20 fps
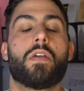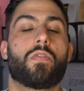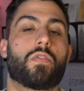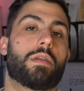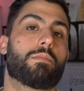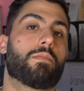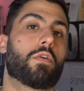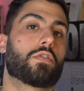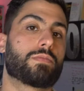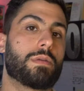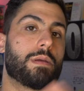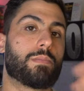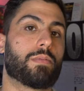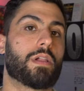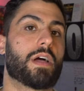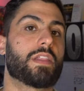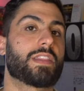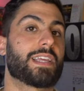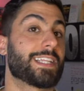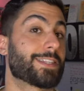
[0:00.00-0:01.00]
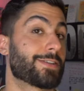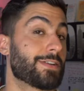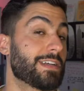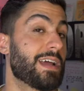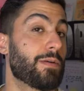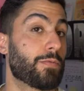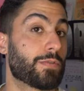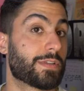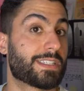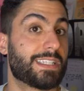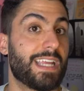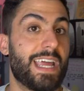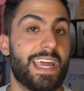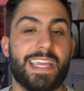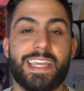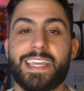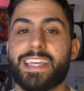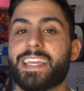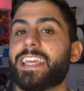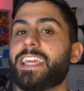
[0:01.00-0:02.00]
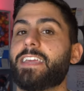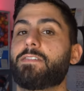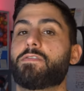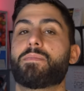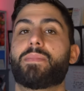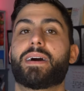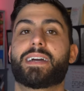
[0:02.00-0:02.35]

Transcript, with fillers: than most people on the internet will say, even